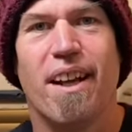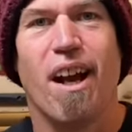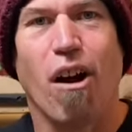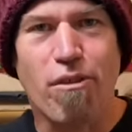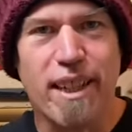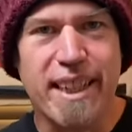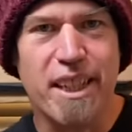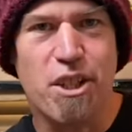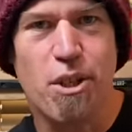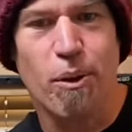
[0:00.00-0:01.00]
I really
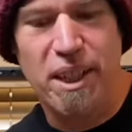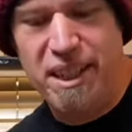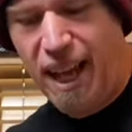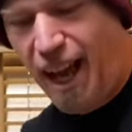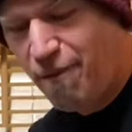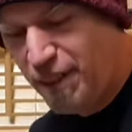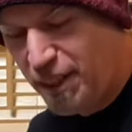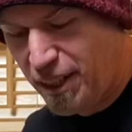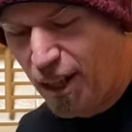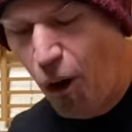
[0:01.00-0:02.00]
enjoyed having
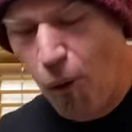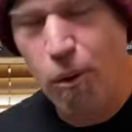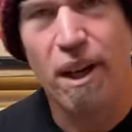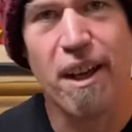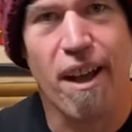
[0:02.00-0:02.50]
the goal